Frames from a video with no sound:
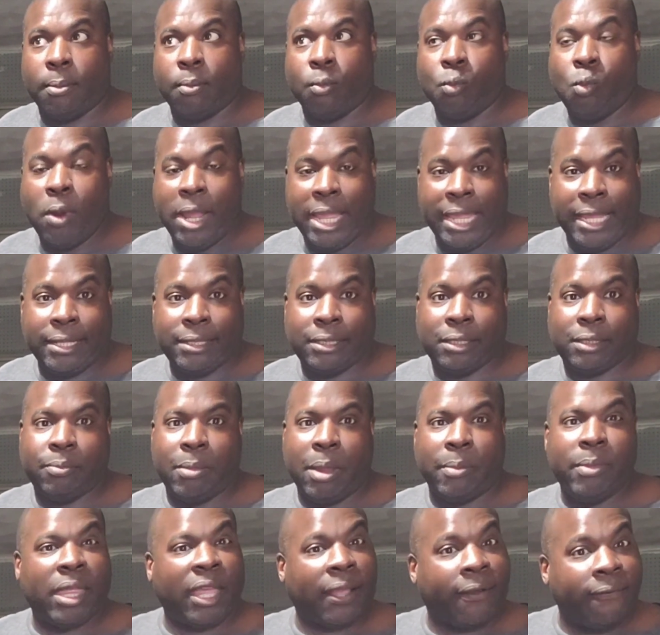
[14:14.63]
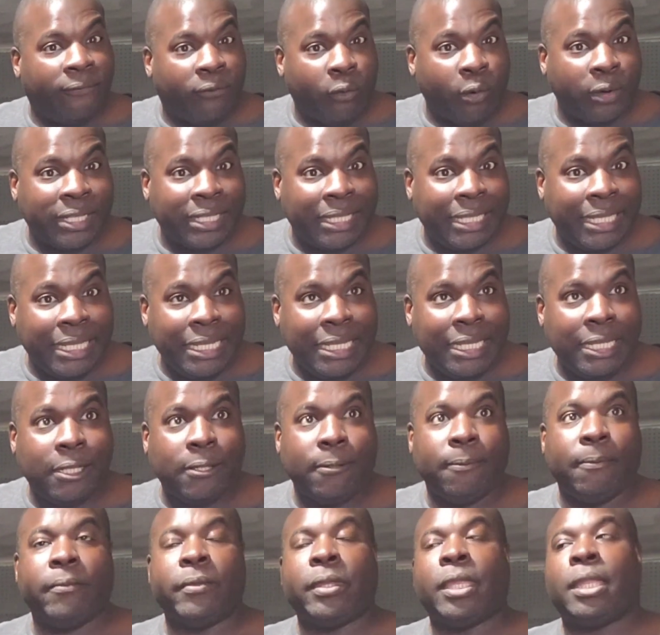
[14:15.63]
weights, maybe like
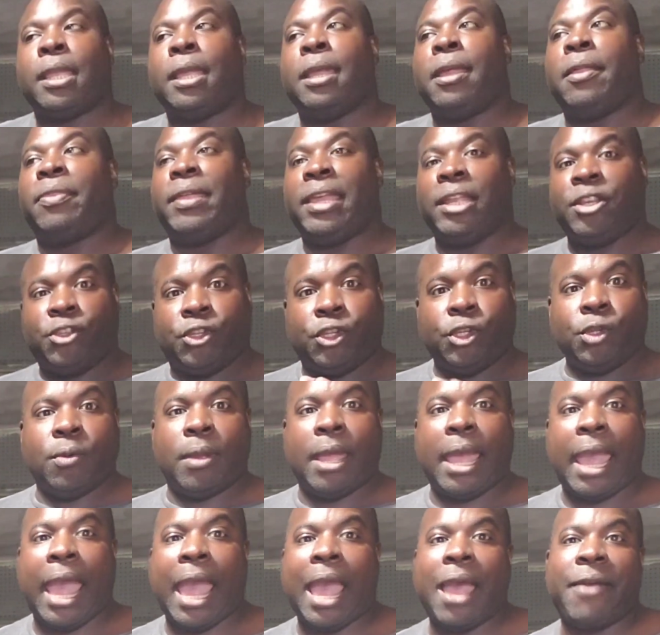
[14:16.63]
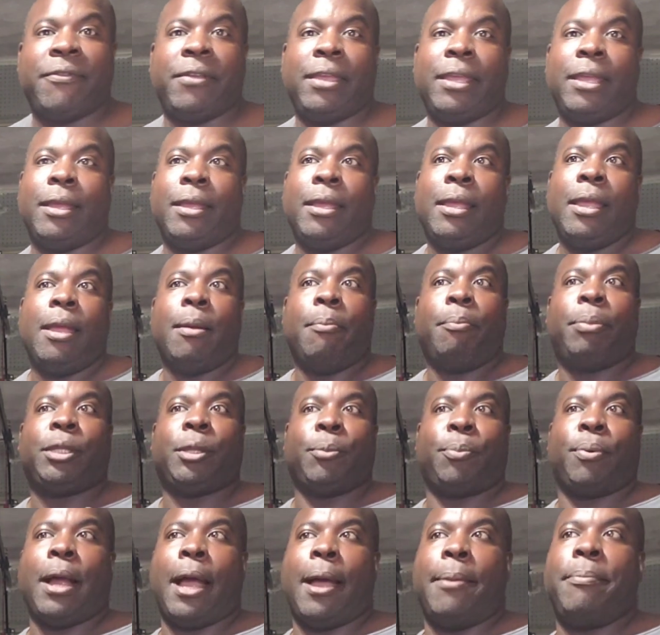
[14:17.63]
14. They do have it, but the
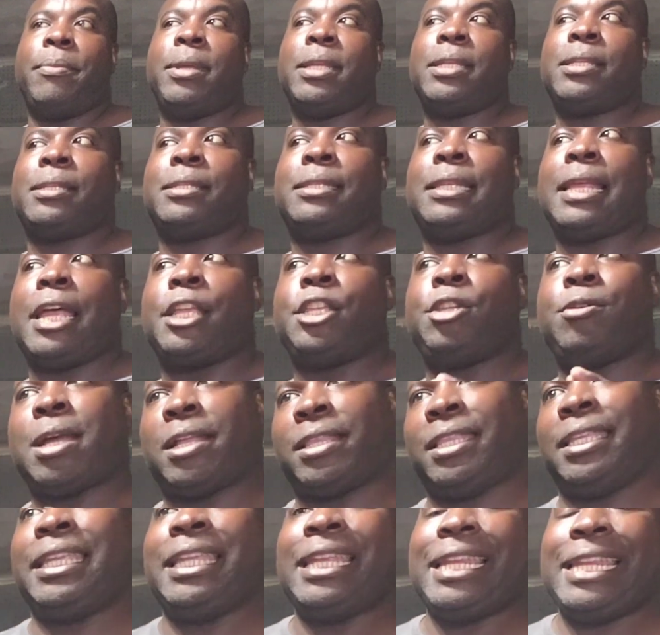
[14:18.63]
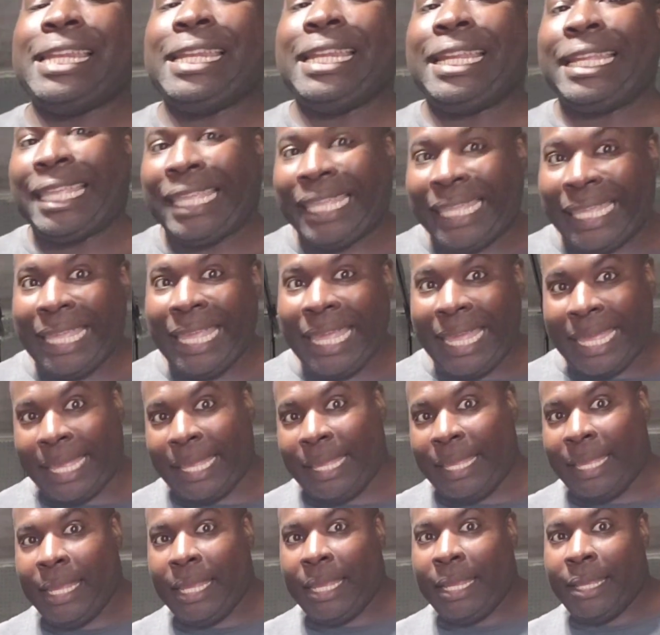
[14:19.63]
problem is that you have to get it in a kit.
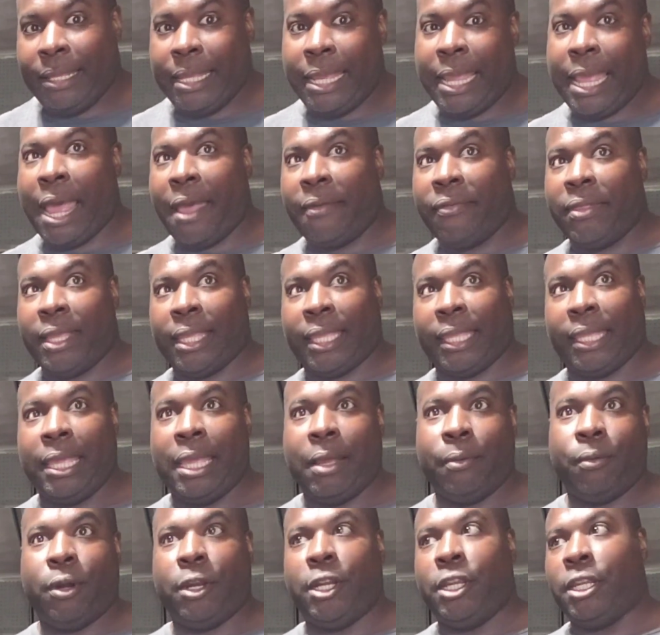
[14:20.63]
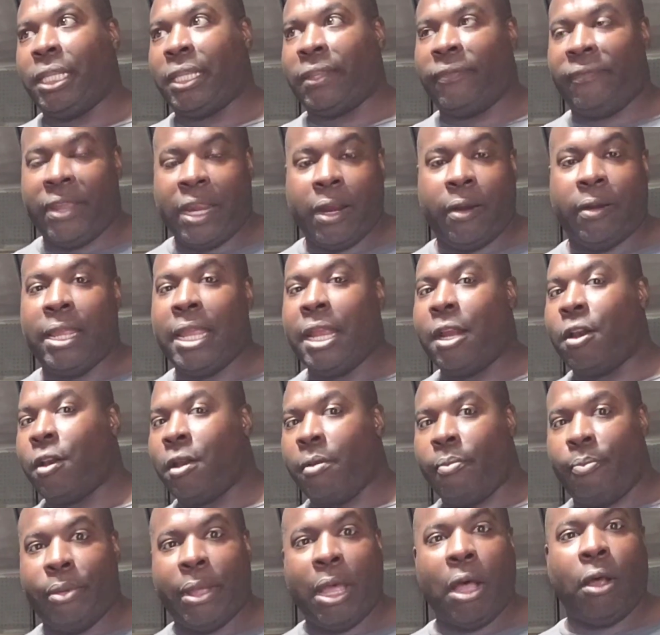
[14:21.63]
They have the kit where the variator,
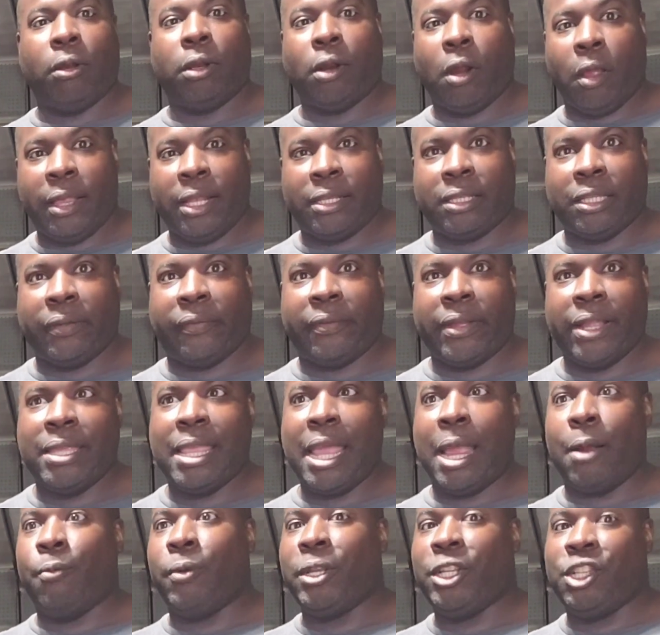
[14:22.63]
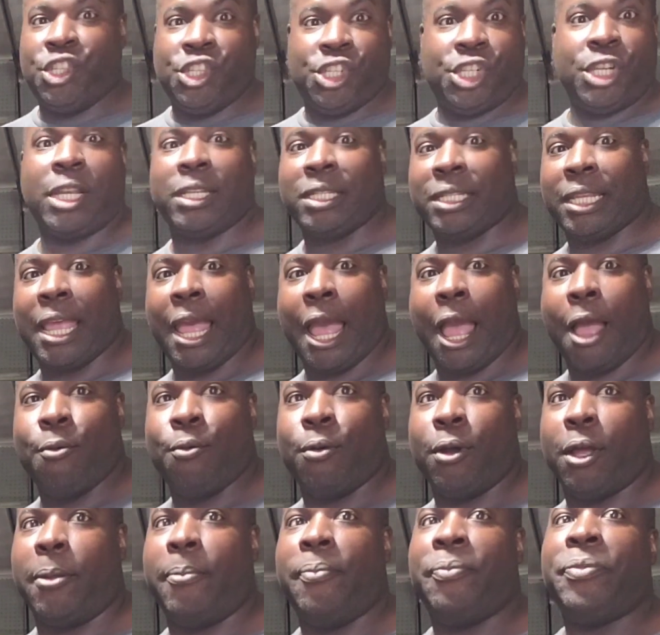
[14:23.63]
the belt, and all that stuff like that, and we just got
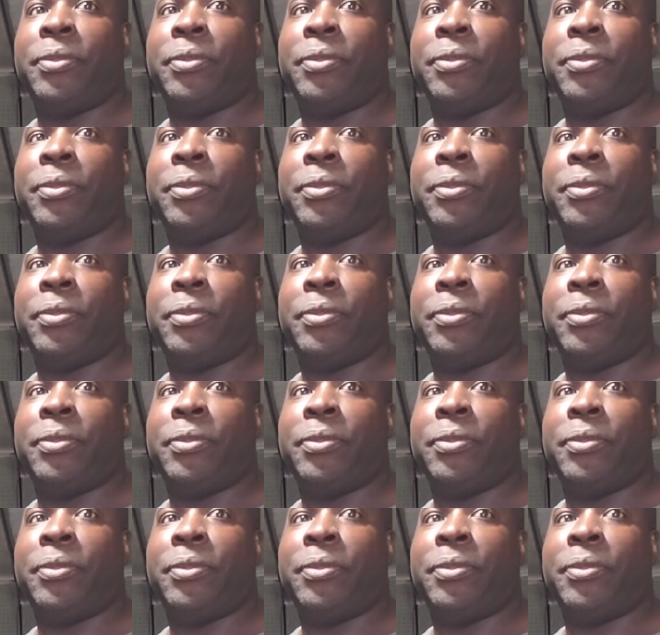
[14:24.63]
one.